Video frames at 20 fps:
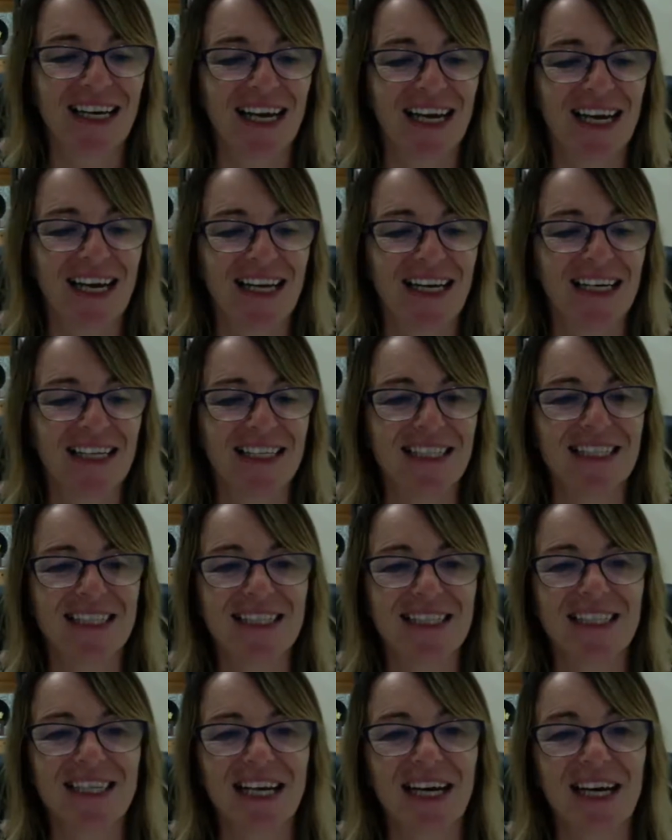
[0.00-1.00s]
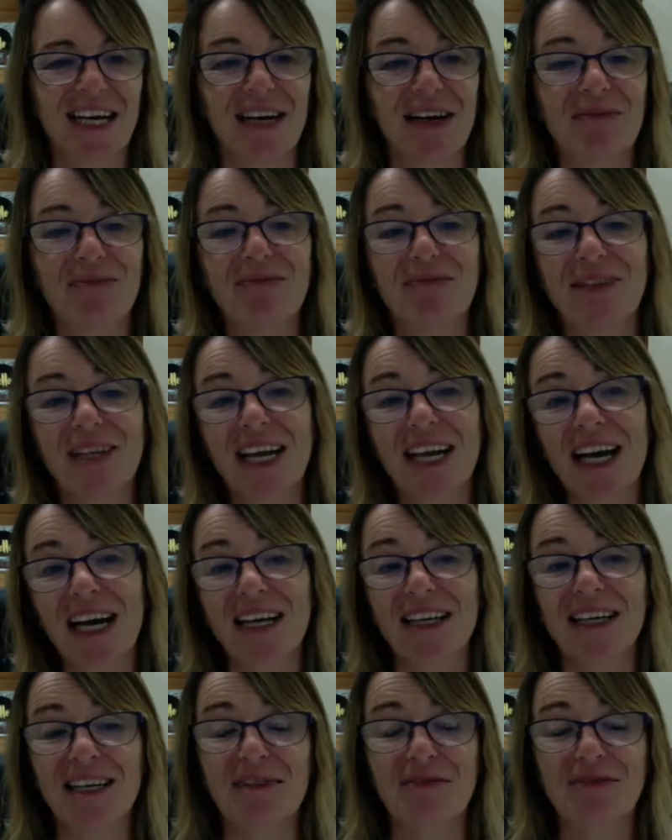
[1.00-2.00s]
And yeah,
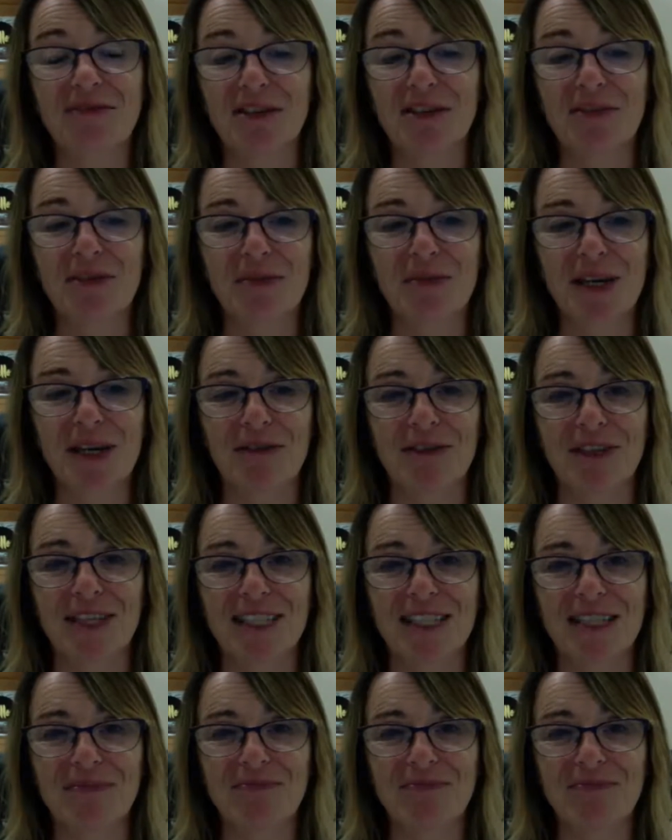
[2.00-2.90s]
I loved every bit of it.